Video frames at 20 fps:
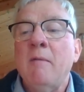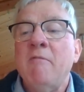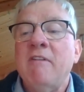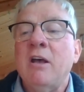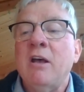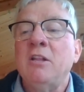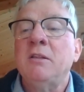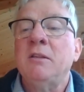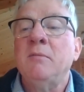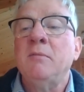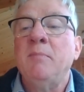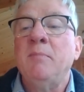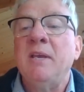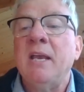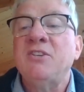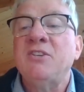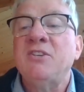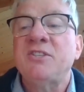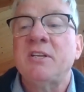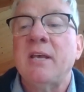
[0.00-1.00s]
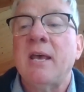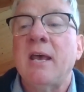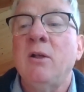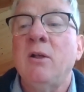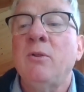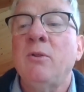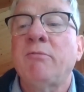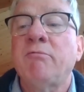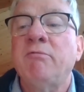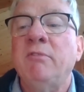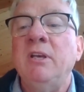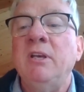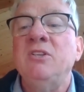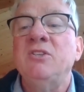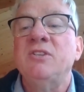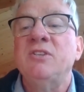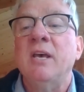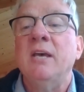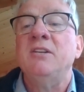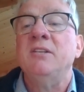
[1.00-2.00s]
around the BSL3
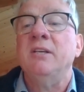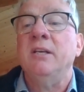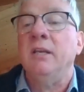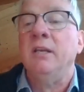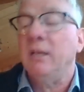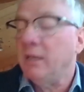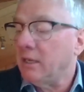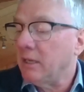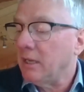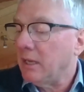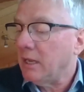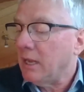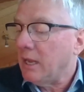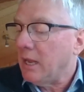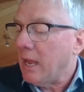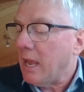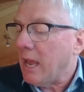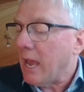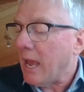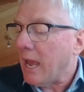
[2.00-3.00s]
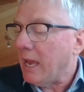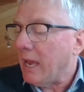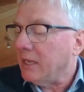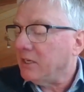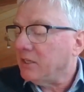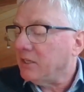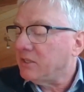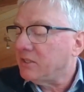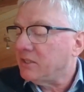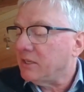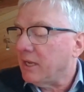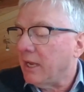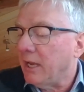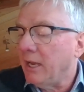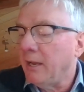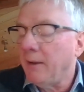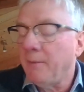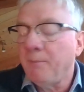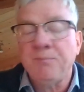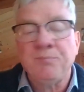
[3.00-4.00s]
setting, and
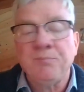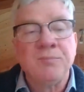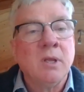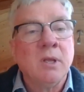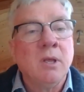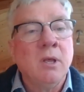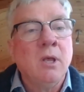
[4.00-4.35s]
um,